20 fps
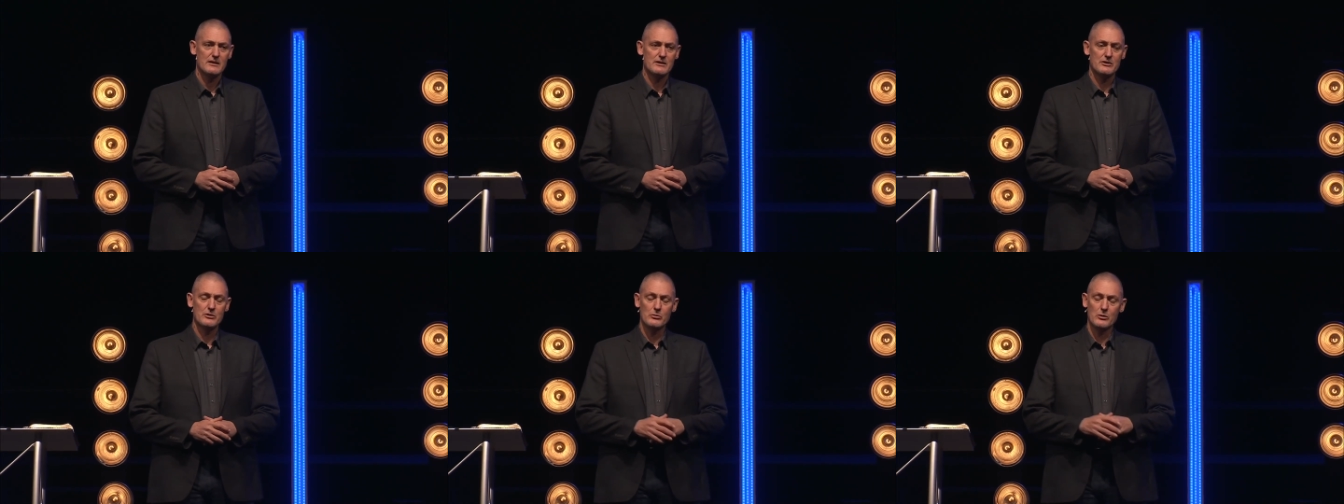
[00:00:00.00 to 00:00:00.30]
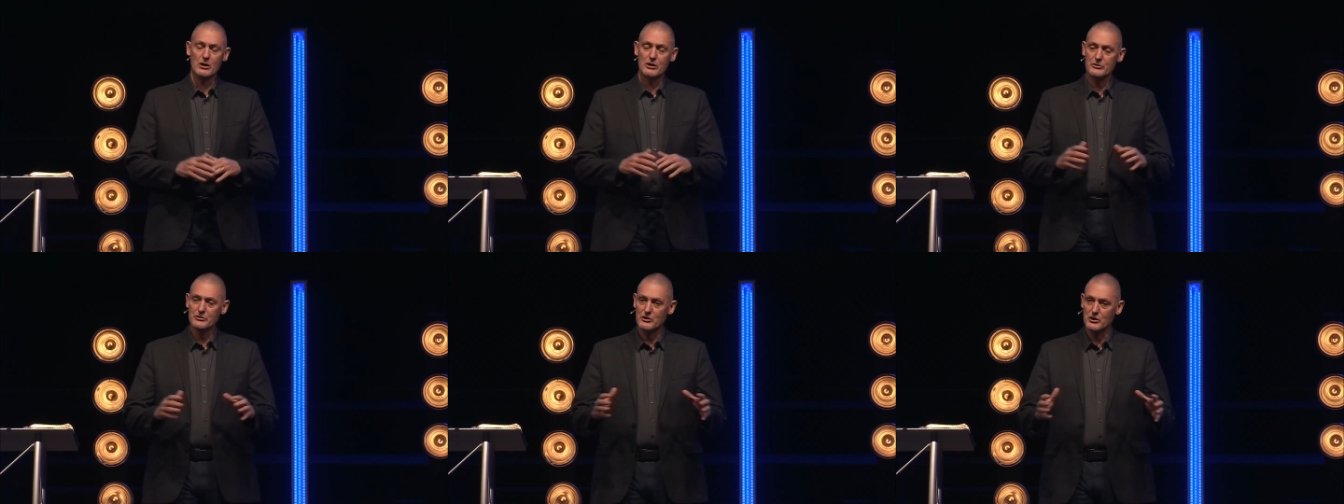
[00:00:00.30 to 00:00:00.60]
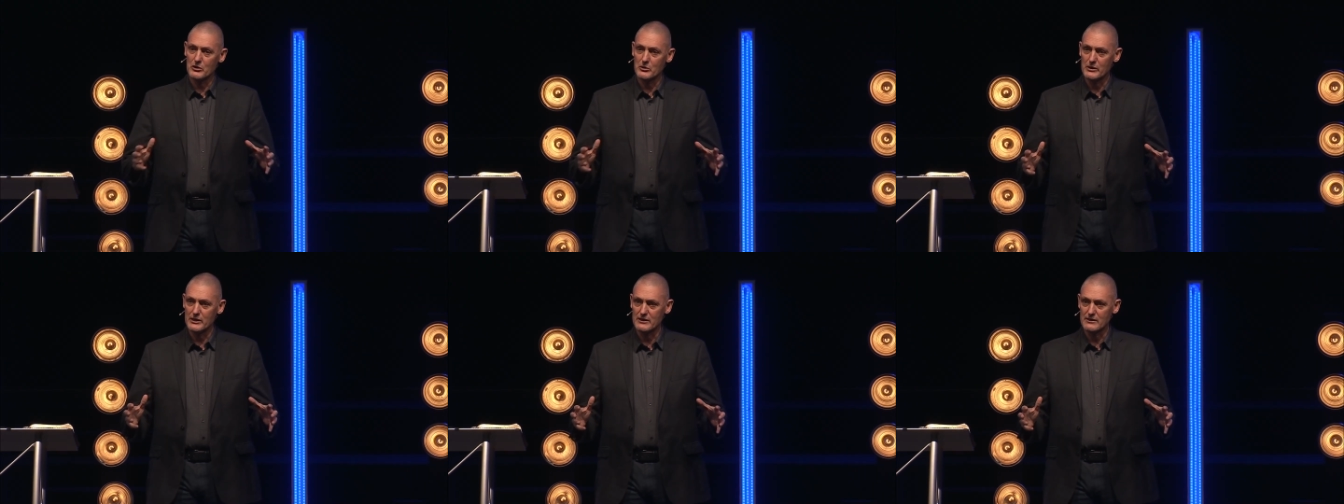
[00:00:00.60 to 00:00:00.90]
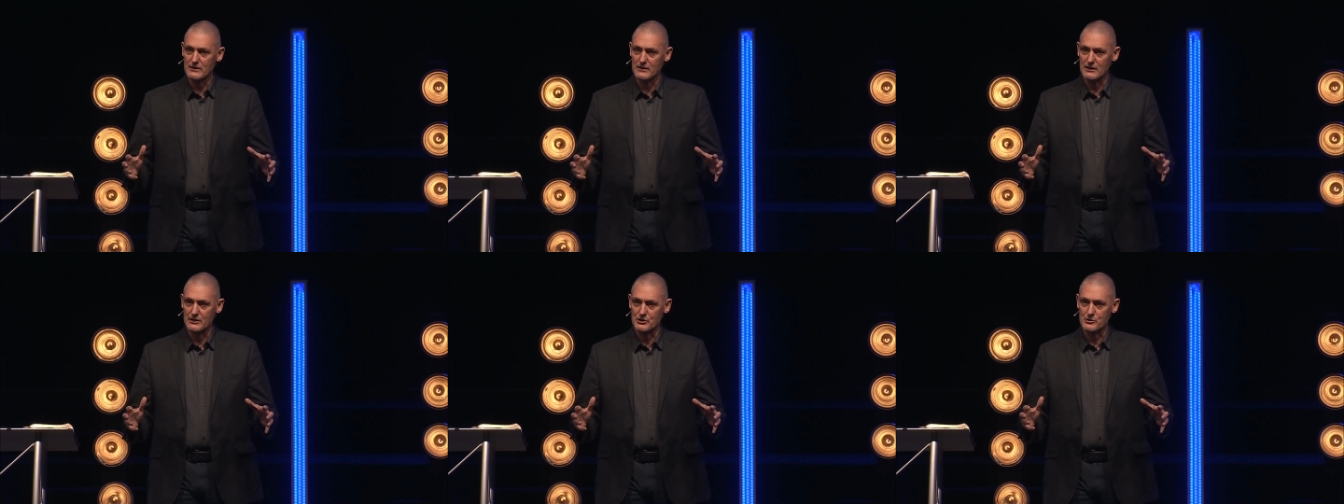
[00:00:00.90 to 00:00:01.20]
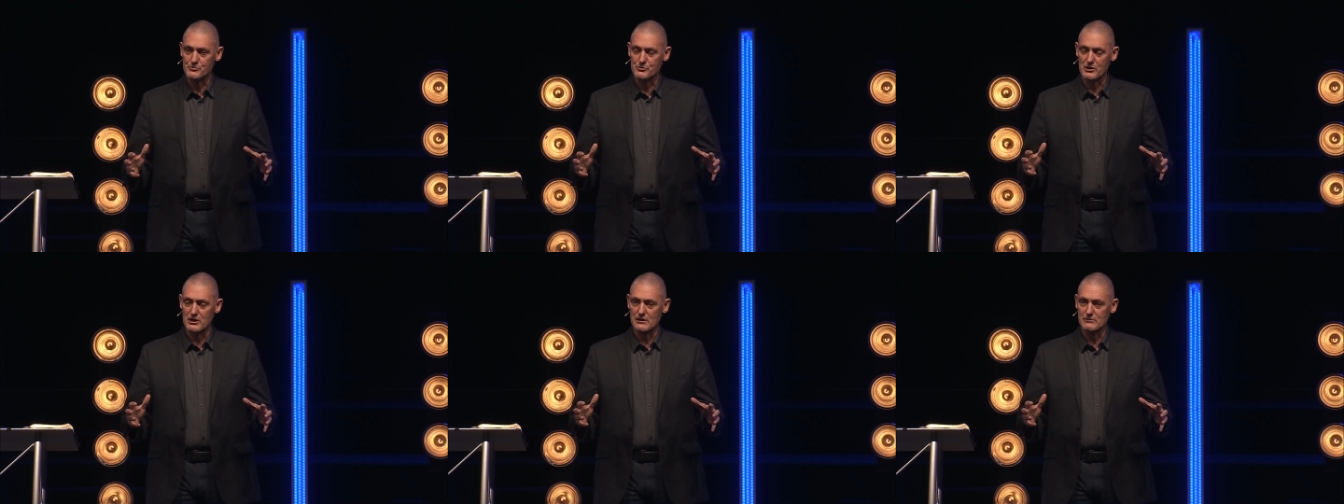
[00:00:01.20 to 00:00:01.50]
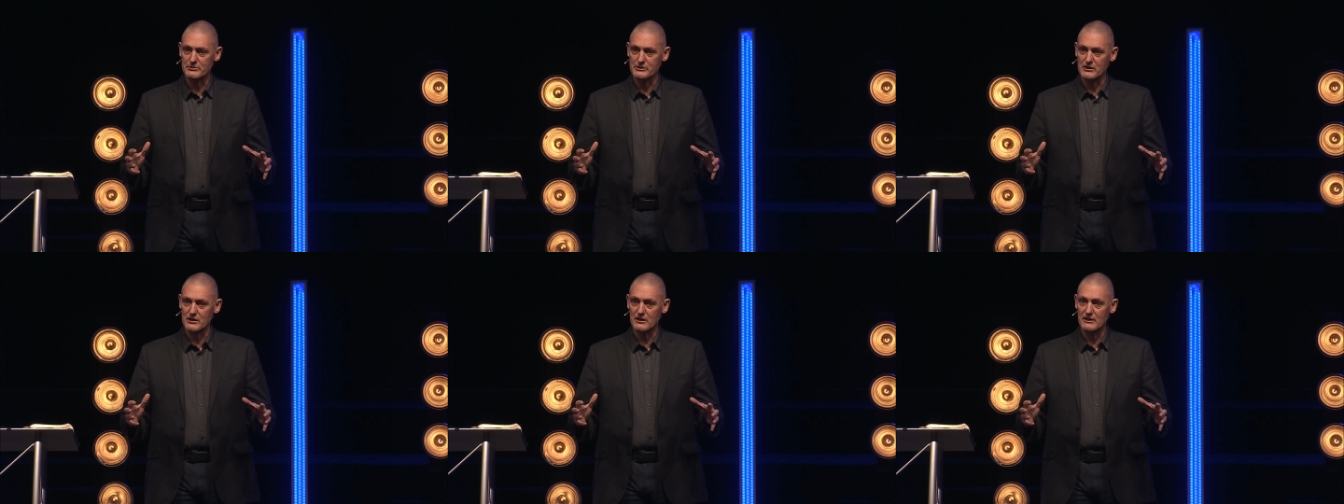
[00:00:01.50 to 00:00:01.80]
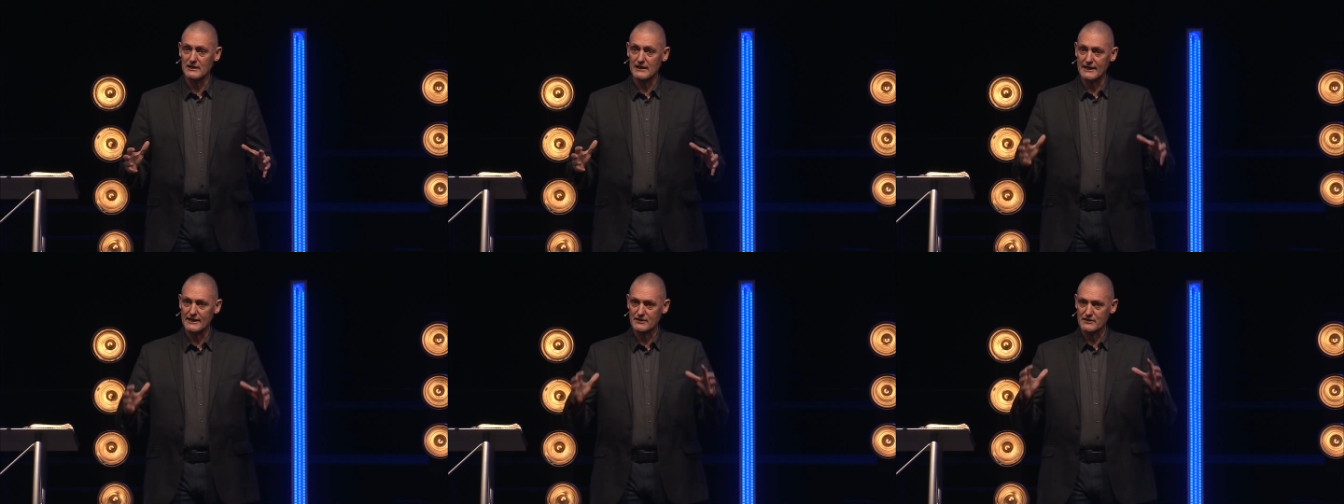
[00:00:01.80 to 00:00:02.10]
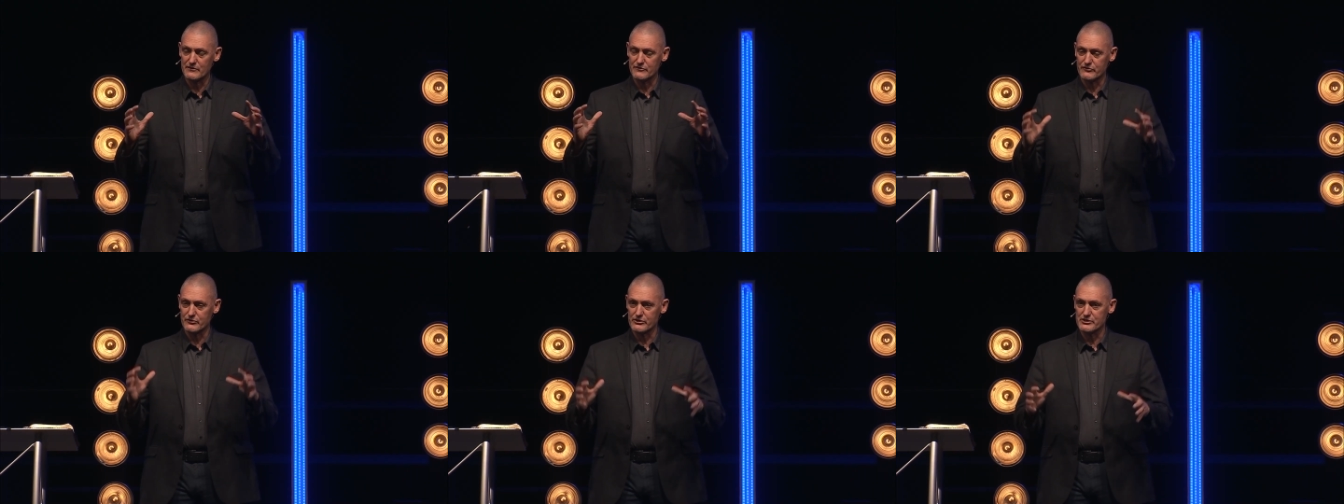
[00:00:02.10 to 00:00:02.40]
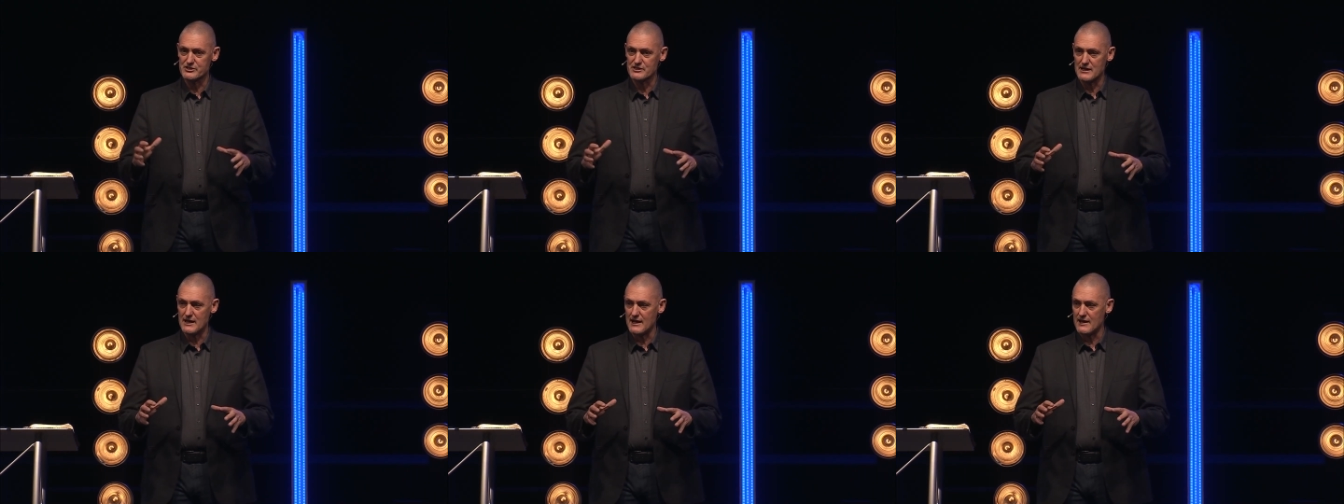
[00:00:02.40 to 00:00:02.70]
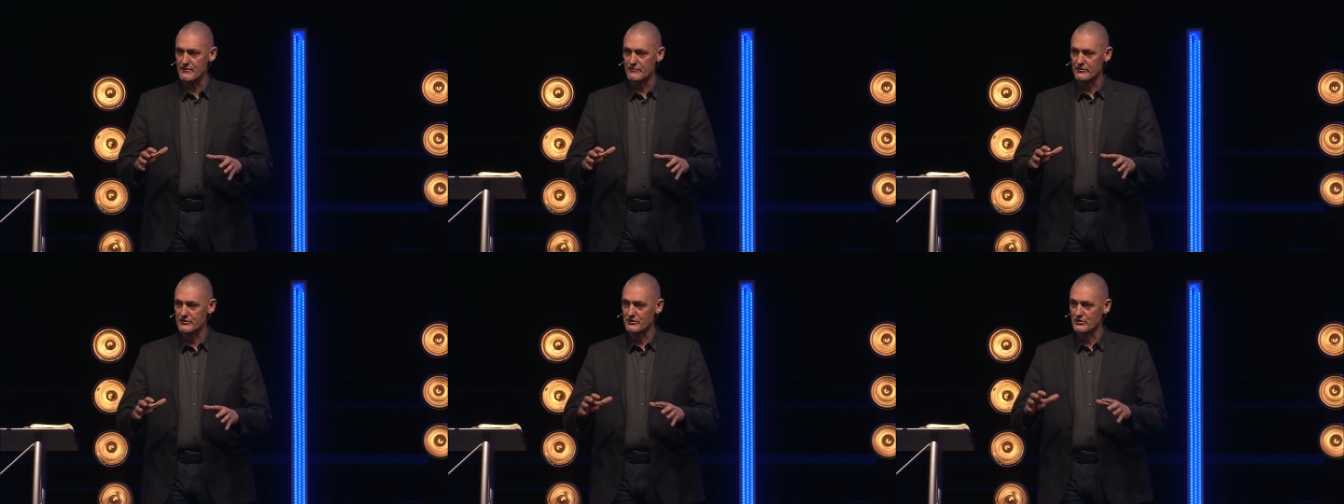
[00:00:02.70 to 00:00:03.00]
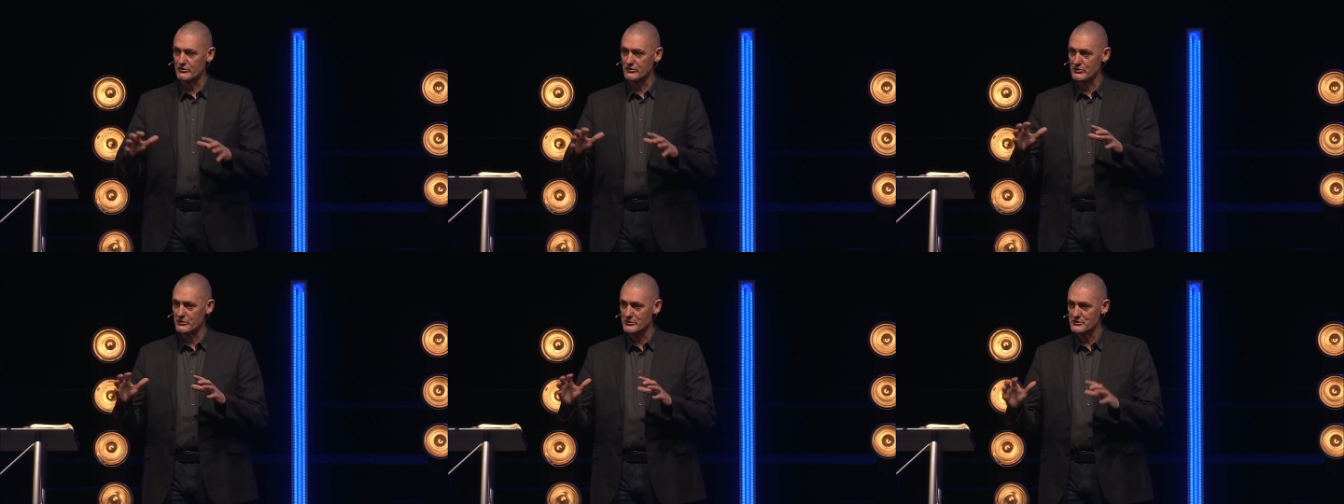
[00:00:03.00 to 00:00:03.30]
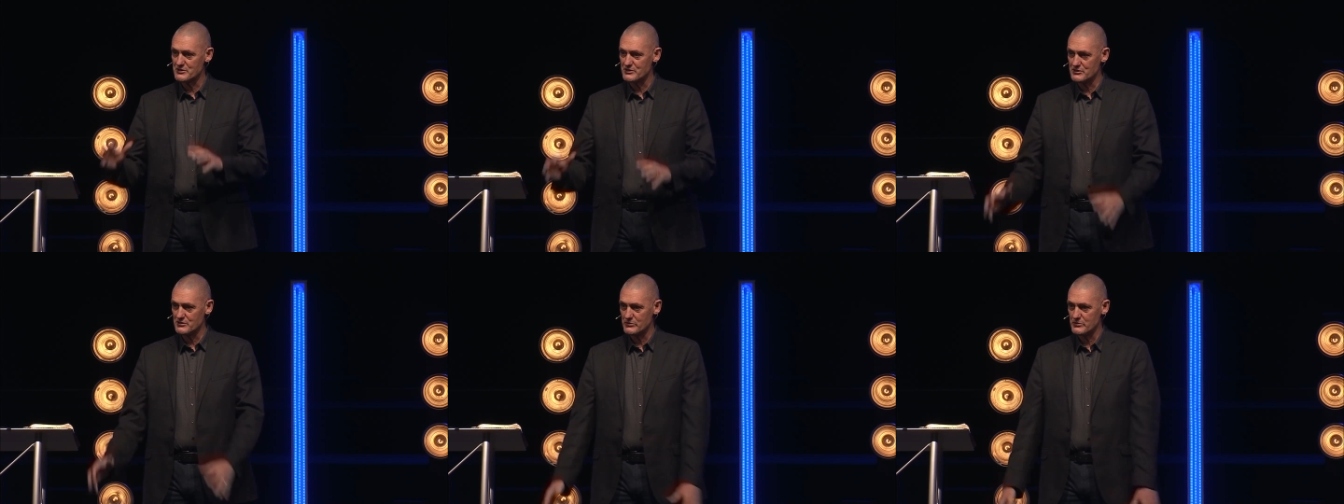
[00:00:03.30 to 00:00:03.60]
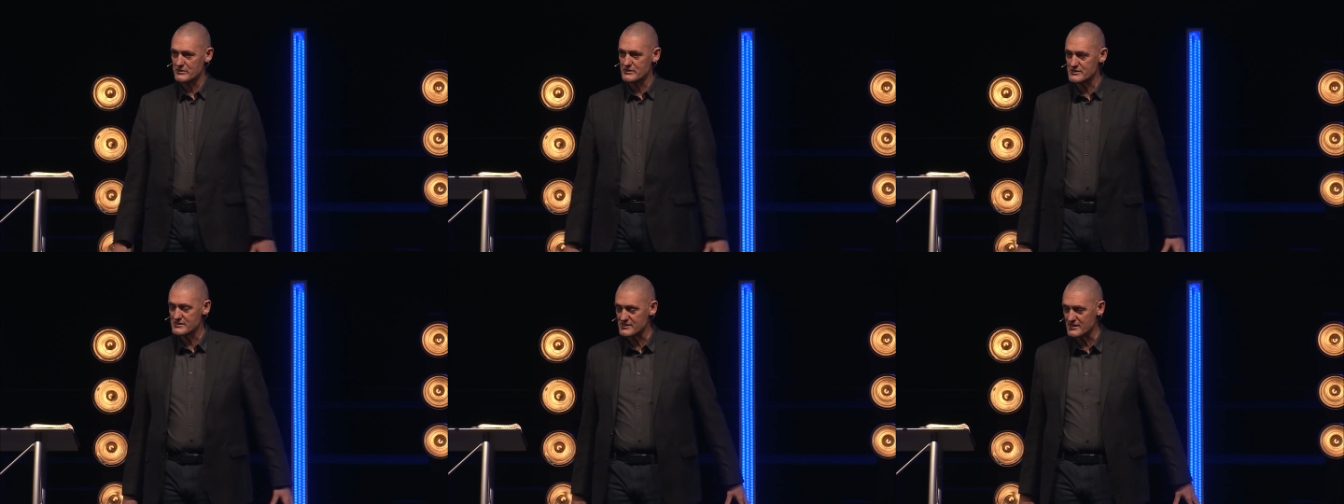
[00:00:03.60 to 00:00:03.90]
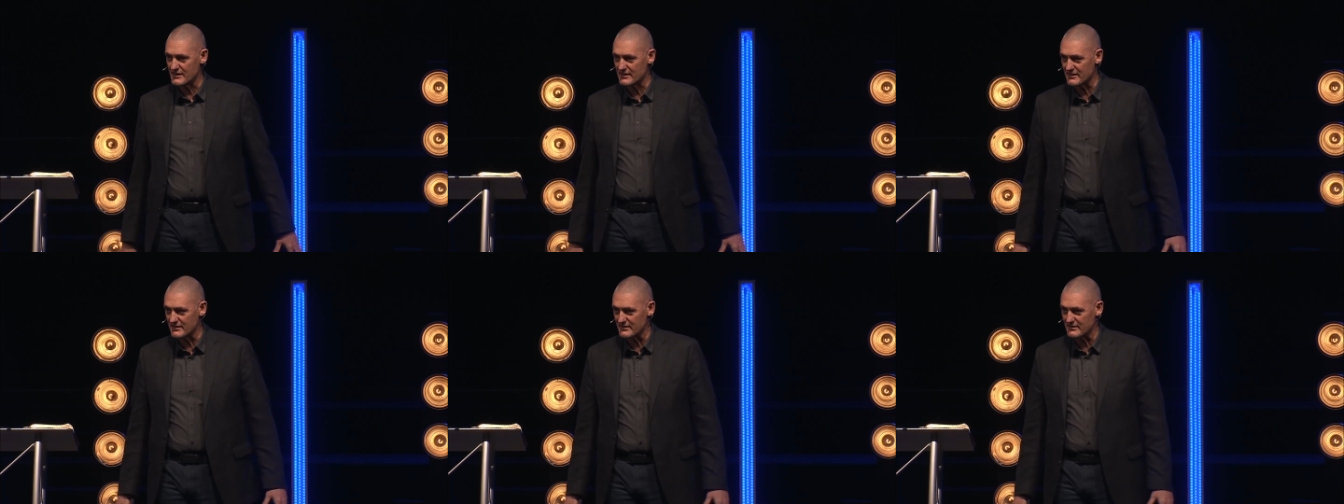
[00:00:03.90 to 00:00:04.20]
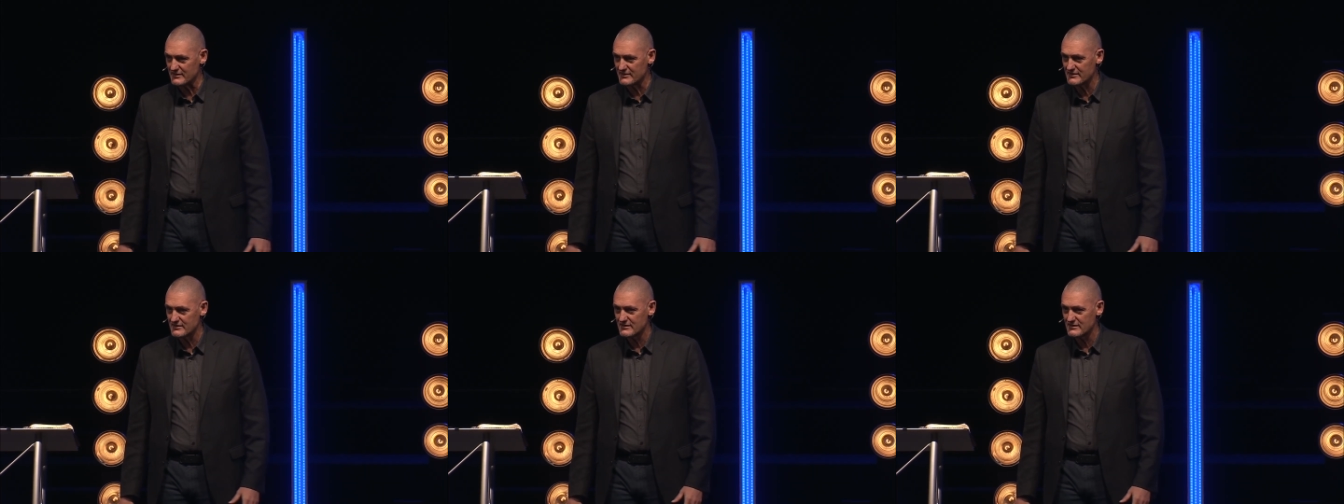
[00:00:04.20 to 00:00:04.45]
you all know it, and you probably all like the first half and don't know what to do with the second.